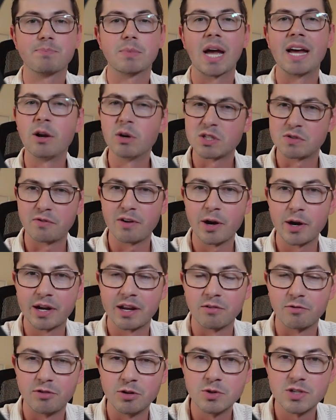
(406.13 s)
I know it's very
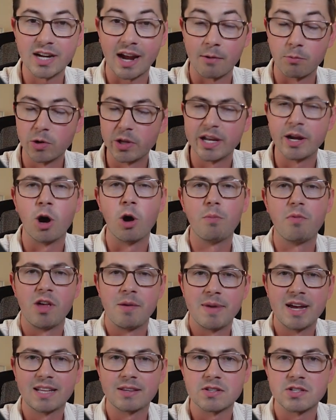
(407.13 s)
confusing. I really hope they
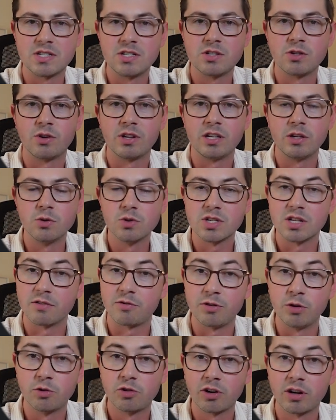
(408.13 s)
make this easier to use in the
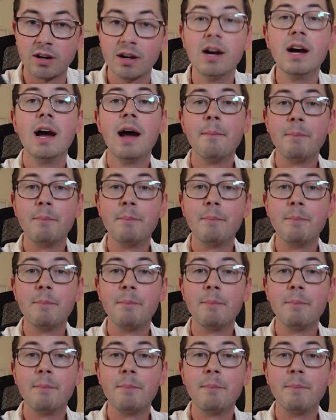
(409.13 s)
future,